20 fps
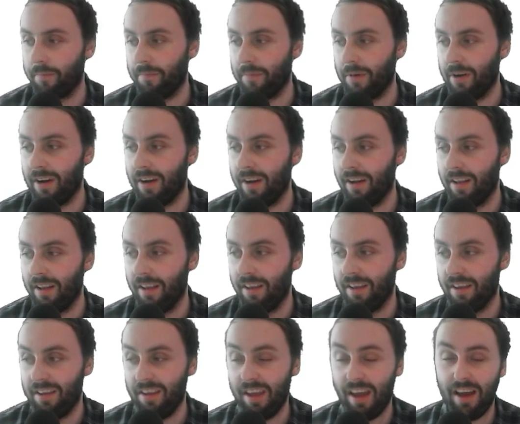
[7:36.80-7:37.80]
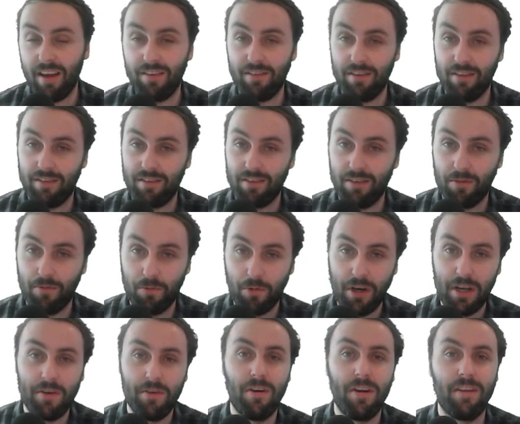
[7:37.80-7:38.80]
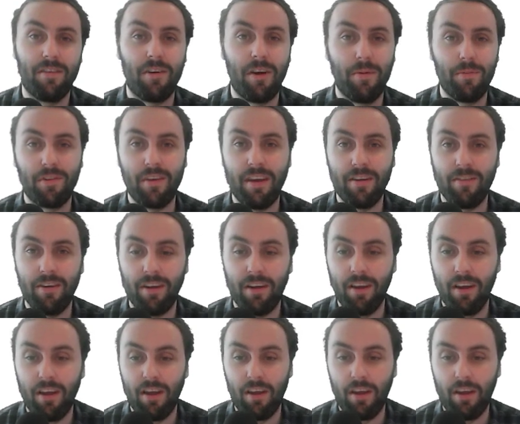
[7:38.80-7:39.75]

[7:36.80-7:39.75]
But yeah, it's just really, really time saving.